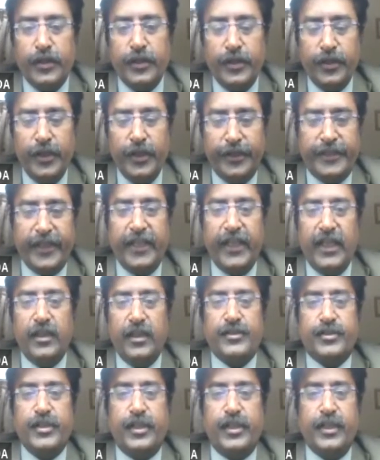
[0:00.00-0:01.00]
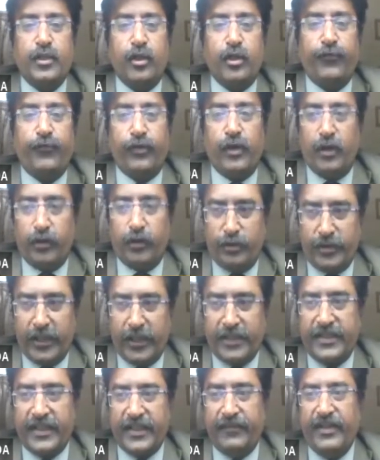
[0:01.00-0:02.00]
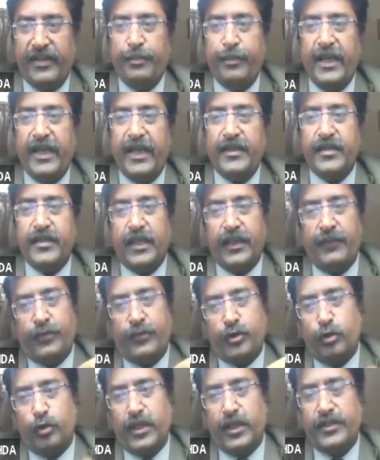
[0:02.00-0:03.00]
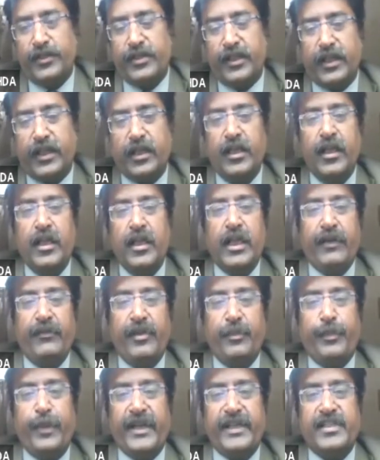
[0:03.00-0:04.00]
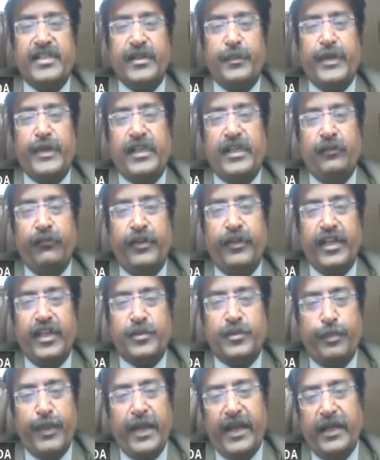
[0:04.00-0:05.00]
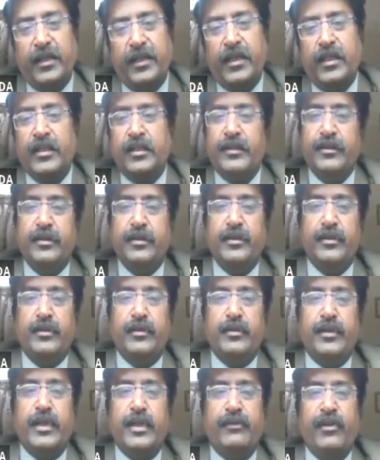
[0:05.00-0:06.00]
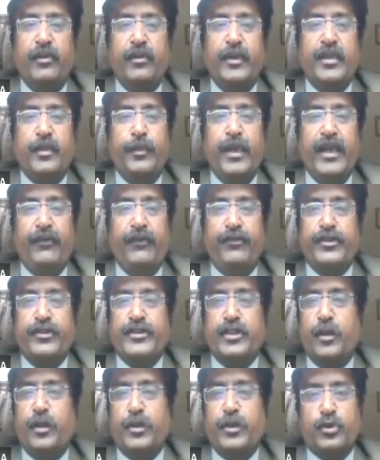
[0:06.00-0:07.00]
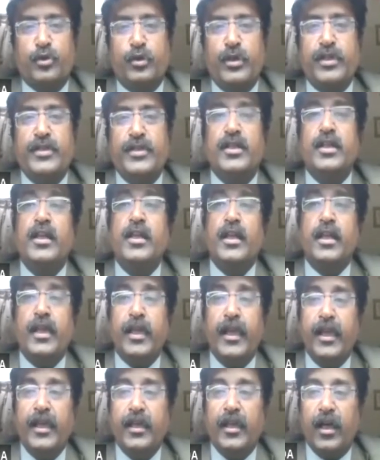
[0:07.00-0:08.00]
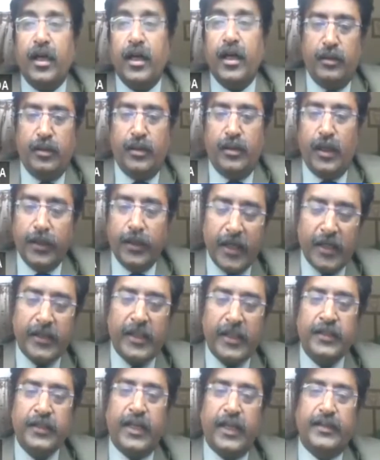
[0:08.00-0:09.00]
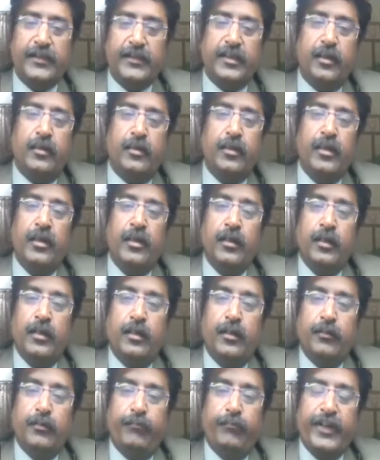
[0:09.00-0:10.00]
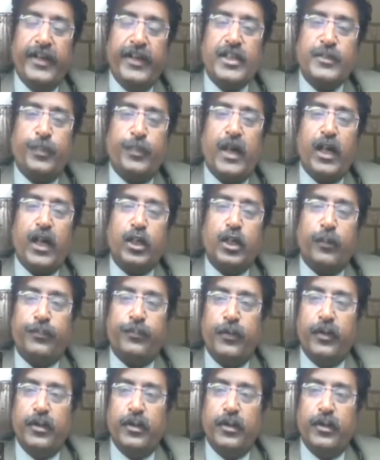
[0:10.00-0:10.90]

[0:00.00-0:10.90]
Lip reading: detailed studies of that 7 bands, and students are having participated in various band. That will be the beneficial of the students. And other thing, that the various part of